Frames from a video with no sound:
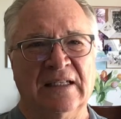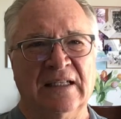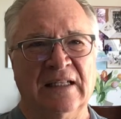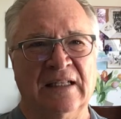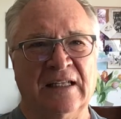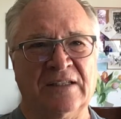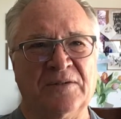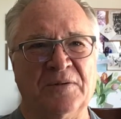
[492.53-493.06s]

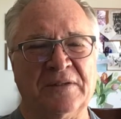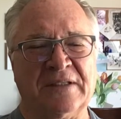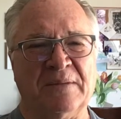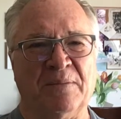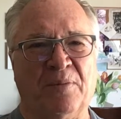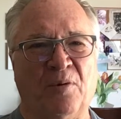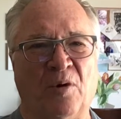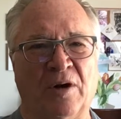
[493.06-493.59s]
this was
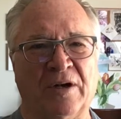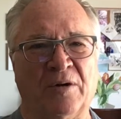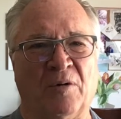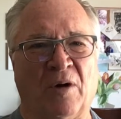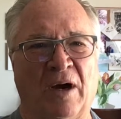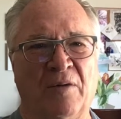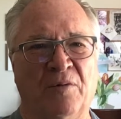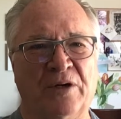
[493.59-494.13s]
important,
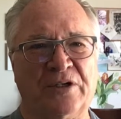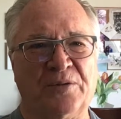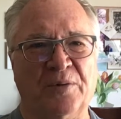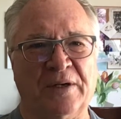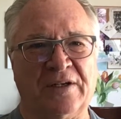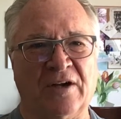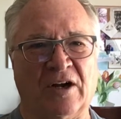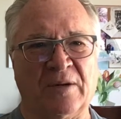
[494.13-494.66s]
or I wish
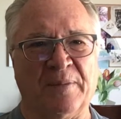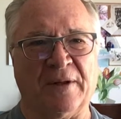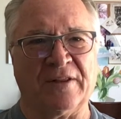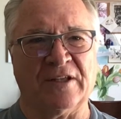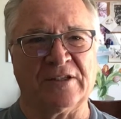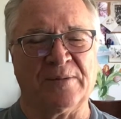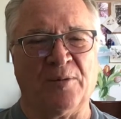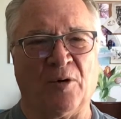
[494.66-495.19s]
we talked about
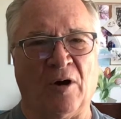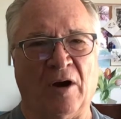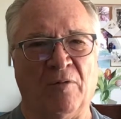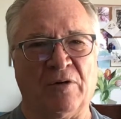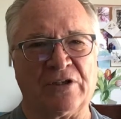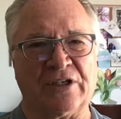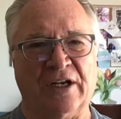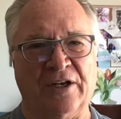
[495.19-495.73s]
this more, I
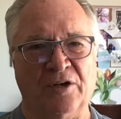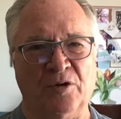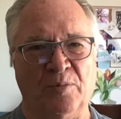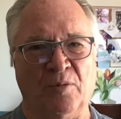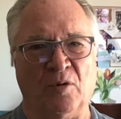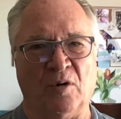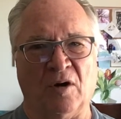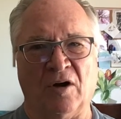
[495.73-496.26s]
wish I knew
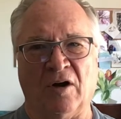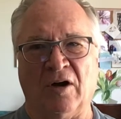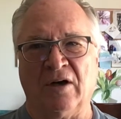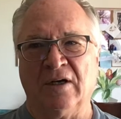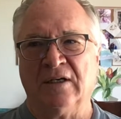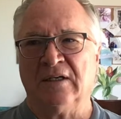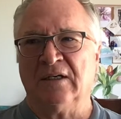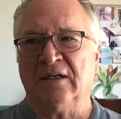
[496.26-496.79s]
more,
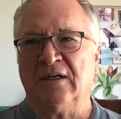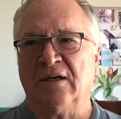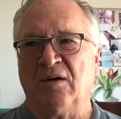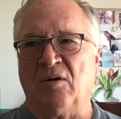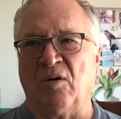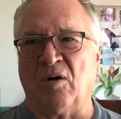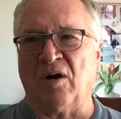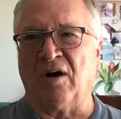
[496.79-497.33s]

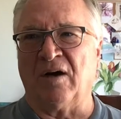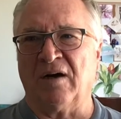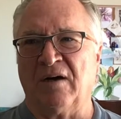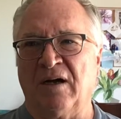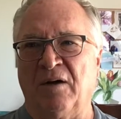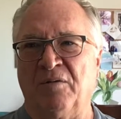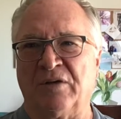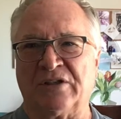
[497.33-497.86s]
or
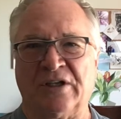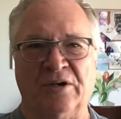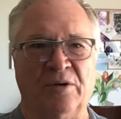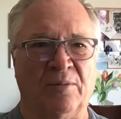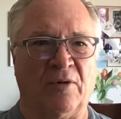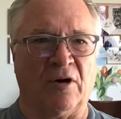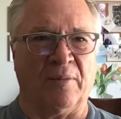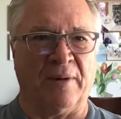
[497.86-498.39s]
I wish I knew
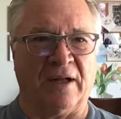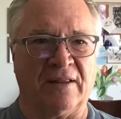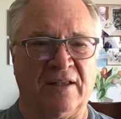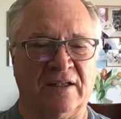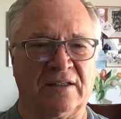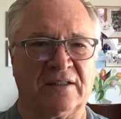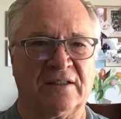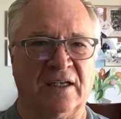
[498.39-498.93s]
more about
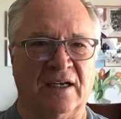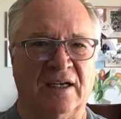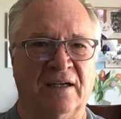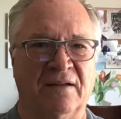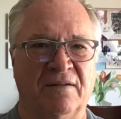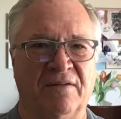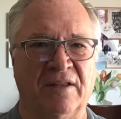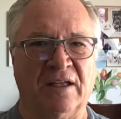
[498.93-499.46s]
this
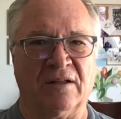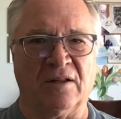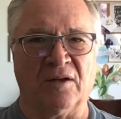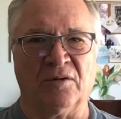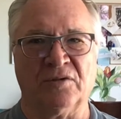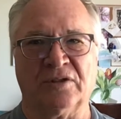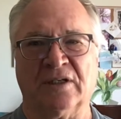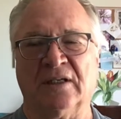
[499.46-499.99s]

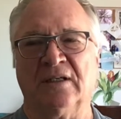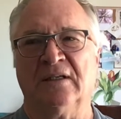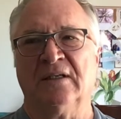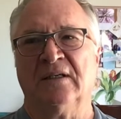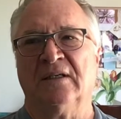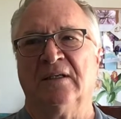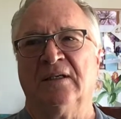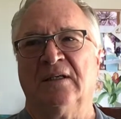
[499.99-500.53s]
theologian.
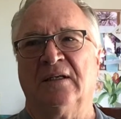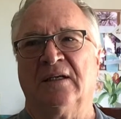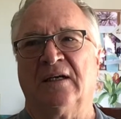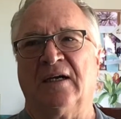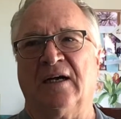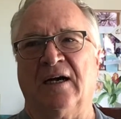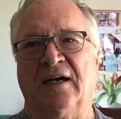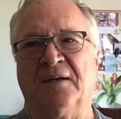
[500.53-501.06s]

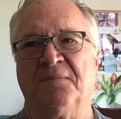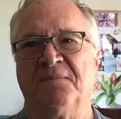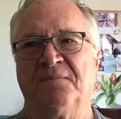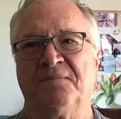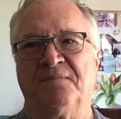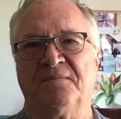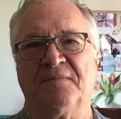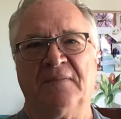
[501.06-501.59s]

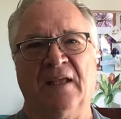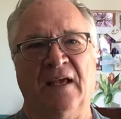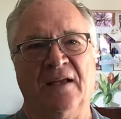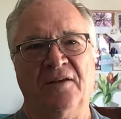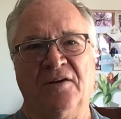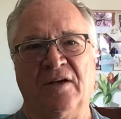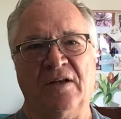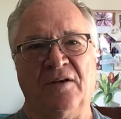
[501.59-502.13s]
Yeah,
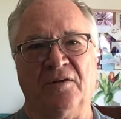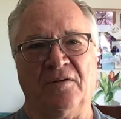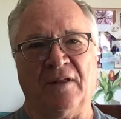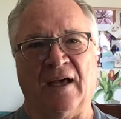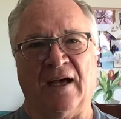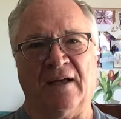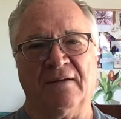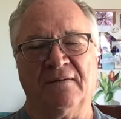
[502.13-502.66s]
you can do
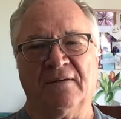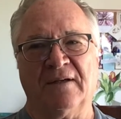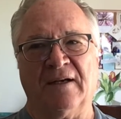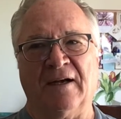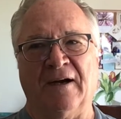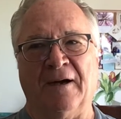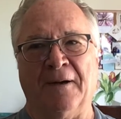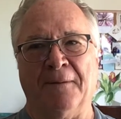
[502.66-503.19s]

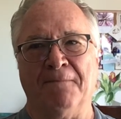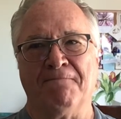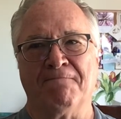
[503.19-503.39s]
that.